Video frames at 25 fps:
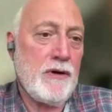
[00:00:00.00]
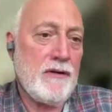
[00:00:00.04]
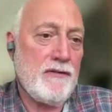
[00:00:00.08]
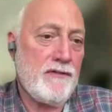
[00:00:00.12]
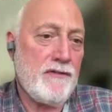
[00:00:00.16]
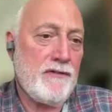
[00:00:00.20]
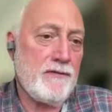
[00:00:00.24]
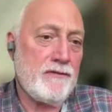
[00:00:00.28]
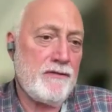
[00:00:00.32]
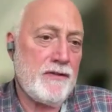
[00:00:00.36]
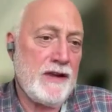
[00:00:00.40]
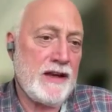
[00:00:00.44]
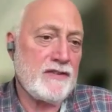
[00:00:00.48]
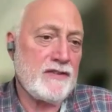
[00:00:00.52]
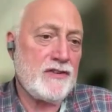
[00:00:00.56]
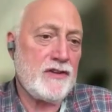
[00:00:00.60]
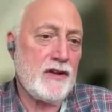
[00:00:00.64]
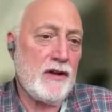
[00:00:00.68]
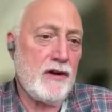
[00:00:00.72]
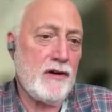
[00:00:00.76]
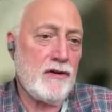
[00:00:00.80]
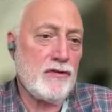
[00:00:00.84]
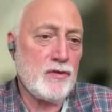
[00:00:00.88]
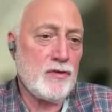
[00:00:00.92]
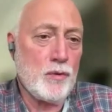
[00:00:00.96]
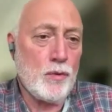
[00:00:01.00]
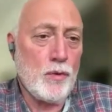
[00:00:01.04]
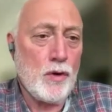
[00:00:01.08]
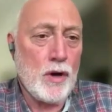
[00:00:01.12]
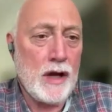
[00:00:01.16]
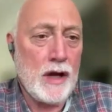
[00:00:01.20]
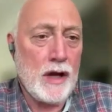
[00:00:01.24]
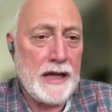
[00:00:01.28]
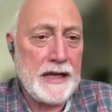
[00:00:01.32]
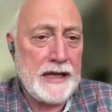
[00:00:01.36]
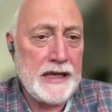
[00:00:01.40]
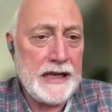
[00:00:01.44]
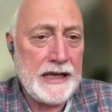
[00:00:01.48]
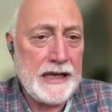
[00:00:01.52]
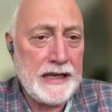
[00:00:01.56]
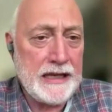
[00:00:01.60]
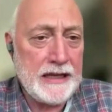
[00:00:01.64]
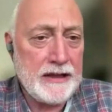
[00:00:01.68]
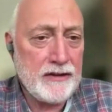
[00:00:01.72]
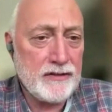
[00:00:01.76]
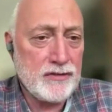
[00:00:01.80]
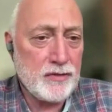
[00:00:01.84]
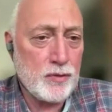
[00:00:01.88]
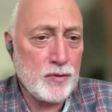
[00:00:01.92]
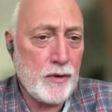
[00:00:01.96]
that we fix those. One
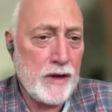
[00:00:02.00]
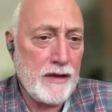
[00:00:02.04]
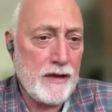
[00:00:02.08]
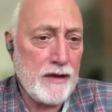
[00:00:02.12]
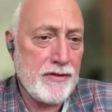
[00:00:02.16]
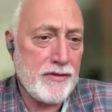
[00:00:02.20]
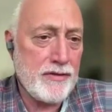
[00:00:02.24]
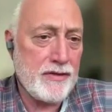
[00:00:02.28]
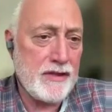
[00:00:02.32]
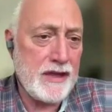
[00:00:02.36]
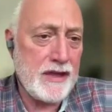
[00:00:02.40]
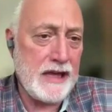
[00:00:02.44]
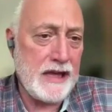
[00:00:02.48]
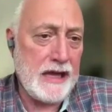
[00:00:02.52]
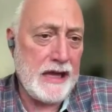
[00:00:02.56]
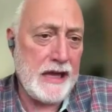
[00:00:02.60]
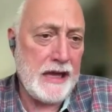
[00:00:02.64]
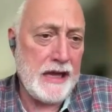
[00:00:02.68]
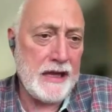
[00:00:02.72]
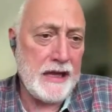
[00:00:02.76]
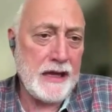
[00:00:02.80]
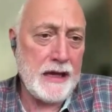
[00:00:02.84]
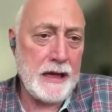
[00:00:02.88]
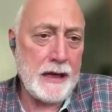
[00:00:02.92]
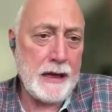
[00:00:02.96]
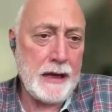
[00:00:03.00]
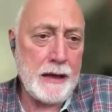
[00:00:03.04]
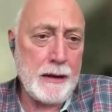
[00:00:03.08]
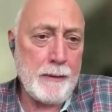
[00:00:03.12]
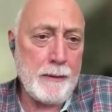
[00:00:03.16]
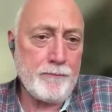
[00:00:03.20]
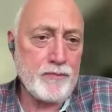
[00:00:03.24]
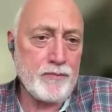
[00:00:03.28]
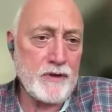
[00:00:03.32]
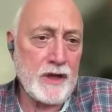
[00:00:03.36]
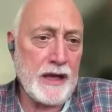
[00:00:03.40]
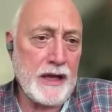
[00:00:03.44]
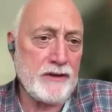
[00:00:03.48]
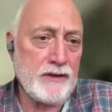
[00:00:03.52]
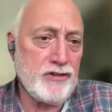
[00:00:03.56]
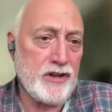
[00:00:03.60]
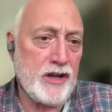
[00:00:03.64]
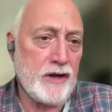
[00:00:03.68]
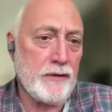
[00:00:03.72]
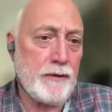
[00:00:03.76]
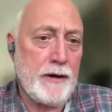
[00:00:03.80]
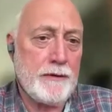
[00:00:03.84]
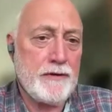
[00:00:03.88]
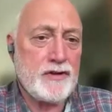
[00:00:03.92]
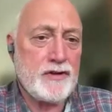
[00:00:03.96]
is with the um, uh,
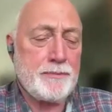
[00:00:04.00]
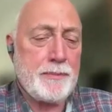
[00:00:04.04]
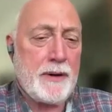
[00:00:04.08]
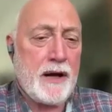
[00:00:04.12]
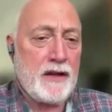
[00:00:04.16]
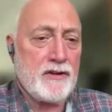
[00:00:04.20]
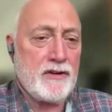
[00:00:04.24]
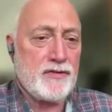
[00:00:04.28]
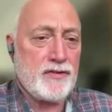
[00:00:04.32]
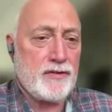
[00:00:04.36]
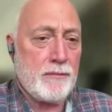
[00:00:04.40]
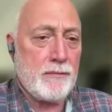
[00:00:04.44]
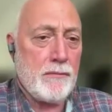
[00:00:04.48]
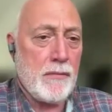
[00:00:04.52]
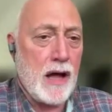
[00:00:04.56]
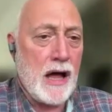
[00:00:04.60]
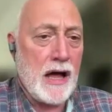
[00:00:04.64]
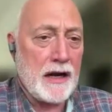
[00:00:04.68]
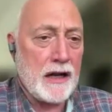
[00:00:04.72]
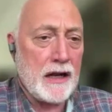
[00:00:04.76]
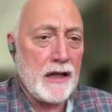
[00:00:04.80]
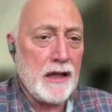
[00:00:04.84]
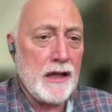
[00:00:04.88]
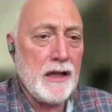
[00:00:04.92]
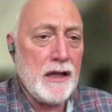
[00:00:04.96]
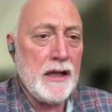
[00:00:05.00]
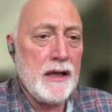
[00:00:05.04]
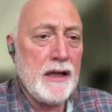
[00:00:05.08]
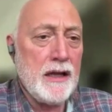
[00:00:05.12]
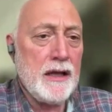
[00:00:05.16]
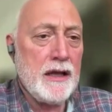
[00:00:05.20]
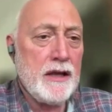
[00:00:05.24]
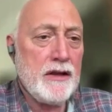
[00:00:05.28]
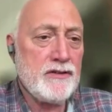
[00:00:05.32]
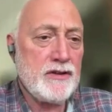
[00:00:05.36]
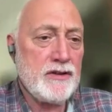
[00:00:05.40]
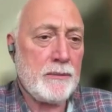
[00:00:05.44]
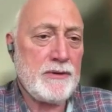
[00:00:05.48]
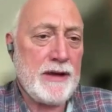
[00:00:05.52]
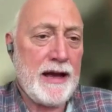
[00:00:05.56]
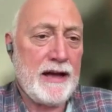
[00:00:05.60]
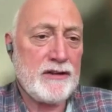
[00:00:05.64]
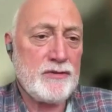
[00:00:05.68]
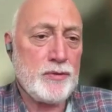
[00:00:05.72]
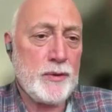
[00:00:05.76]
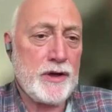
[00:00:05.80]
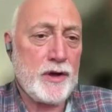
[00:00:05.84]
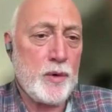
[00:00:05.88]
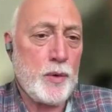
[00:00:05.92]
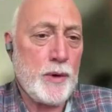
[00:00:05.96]
generate response from model.
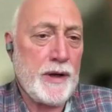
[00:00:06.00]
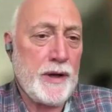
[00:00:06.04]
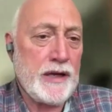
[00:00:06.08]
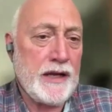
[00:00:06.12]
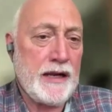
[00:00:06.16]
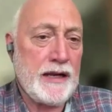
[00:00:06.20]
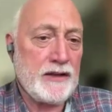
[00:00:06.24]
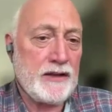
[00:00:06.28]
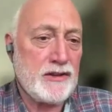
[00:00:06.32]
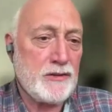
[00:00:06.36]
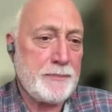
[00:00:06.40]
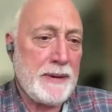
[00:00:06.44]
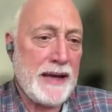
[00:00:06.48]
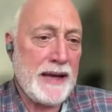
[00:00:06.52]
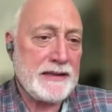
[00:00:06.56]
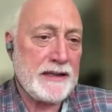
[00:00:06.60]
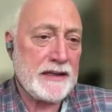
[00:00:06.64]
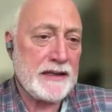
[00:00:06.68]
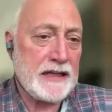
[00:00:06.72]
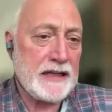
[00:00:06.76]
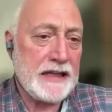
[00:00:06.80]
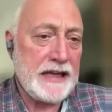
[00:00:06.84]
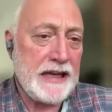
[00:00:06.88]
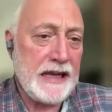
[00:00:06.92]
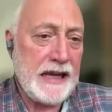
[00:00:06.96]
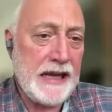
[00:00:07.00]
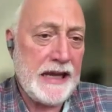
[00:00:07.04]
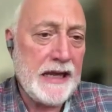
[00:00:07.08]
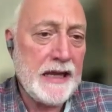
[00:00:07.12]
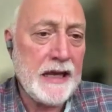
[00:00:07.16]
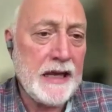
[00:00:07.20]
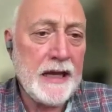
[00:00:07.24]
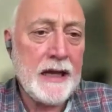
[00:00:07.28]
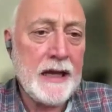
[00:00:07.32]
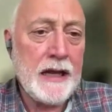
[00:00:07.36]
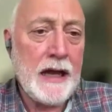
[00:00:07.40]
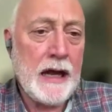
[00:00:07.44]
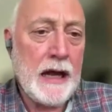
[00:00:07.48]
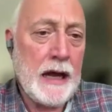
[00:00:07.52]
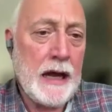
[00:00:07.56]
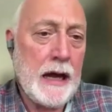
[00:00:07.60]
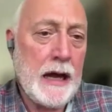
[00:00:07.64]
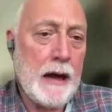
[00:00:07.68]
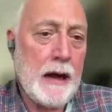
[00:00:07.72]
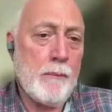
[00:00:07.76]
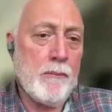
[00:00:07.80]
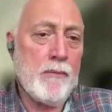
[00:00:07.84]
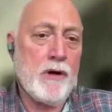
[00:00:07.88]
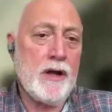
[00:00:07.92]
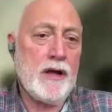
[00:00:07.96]
Sometimes would quit unexpectedly
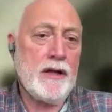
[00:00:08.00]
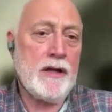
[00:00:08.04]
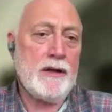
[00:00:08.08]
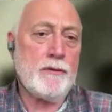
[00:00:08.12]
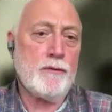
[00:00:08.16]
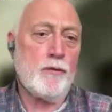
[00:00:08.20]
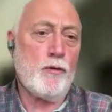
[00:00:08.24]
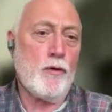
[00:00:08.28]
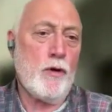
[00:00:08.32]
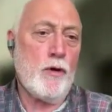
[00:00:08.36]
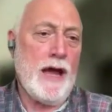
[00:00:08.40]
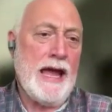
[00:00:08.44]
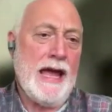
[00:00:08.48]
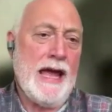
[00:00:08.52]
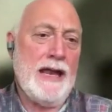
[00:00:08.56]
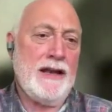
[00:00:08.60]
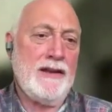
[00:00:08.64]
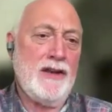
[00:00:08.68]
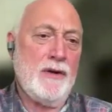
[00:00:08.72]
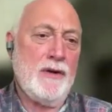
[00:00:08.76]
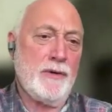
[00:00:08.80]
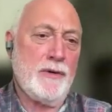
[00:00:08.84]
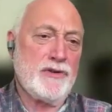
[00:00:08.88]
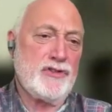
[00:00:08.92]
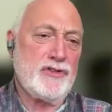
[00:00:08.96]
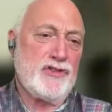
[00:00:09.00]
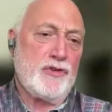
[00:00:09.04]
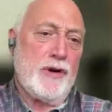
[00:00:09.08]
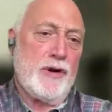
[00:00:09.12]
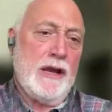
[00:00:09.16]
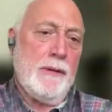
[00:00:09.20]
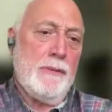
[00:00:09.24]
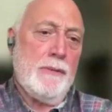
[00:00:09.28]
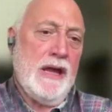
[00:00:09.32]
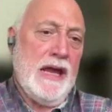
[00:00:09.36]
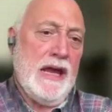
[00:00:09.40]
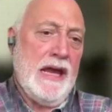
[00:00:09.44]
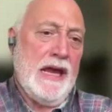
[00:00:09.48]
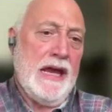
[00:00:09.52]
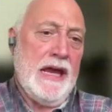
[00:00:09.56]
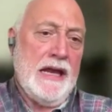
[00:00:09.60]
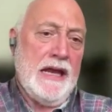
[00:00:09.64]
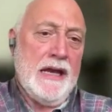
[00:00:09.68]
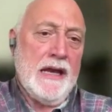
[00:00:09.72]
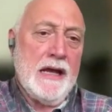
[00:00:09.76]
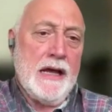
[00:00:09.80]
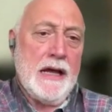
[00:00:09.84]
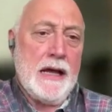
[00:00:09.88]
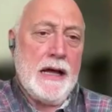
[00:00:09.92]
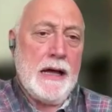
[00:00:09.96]
um, when you were
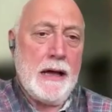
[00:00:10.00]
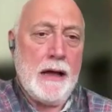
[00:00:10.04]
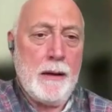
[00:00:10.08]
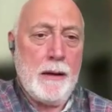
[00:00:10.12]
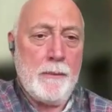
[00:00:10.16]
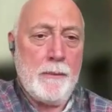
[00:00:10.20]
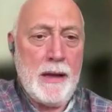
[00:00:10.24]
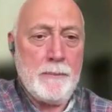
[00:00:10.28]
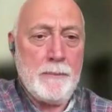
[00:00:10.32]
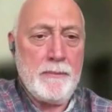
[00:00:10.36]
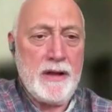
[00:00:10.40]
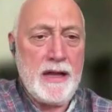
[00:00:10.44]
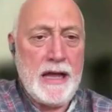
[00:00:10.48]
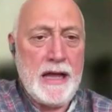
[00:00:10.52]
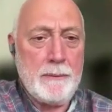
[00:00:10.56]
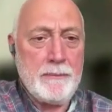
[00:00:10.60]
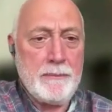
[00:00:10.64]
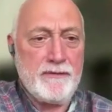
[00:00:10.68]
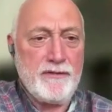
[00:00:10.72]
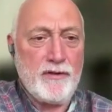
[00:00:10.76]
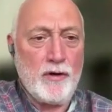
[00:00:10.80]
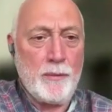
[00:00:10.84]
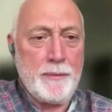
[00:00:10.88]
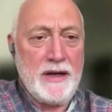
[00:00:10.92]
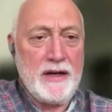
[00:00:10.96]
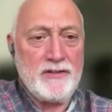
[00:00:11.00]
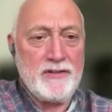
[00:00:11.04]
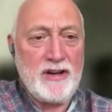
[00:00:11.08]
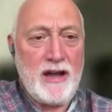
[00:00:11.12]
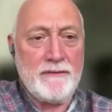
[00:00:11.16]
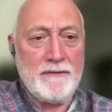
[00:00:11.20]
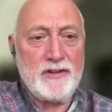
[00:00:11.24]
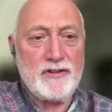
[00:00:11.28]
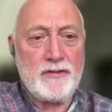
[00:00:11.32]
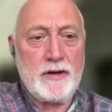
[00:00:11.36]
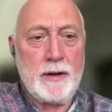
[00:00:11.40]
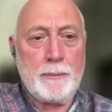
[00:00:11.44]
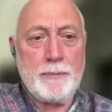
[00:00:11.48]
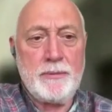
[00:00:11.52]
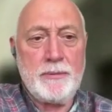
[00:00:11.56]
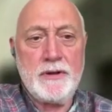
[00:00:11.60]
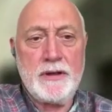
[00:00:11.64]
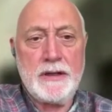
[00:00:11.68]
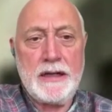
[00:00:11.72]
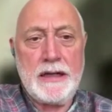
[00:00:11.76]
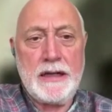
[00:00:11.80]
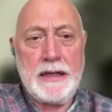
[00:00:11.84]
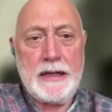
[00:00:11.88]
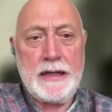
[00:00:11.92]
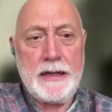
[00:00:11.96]
streaming um, and, and, performing a JavaScript
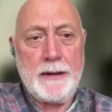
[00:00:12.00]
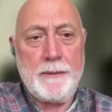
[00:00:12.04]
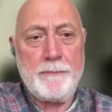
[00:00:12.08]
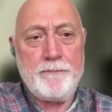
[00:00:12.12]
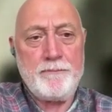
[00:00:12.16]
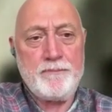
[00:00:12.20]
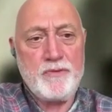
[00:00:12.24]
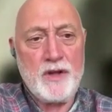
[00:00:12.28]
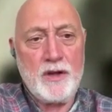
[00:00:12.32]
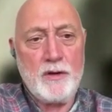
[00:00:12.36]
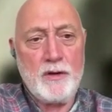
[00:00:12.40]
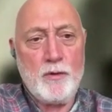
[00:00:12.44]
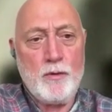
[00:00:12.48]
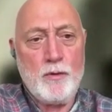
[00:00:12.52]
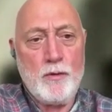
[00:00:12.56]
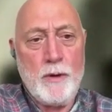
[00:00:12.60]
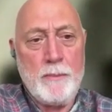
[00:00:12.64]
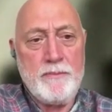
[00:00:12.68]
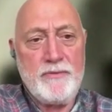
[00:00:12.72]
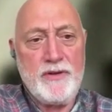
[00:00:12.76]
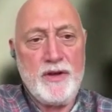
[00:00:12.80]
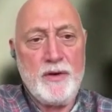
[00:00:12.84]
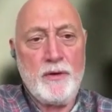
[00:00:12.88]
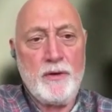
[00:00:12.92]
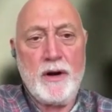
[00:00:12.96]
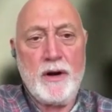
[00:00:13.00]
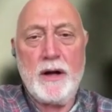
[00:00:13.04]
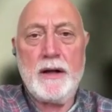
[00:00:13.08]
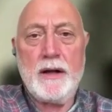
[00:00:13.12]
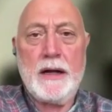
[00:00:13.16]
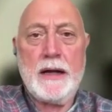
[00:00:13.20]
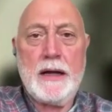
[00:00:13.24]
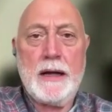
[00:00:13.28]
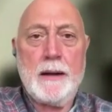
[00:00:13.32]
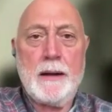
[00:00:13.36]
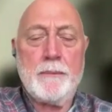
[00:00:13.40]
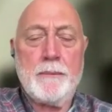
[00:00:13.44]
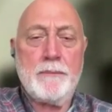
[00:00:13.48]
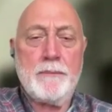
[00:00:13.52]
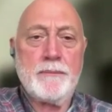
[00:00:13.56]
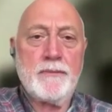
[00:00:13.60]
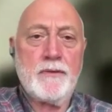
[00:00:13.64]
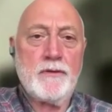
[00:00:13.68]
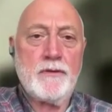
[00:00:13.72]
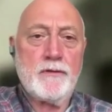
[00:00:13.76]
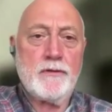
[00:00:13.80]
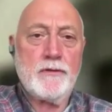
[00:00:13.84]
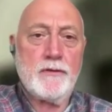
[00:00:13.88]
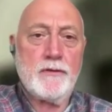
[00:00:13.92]
um, web viewer um,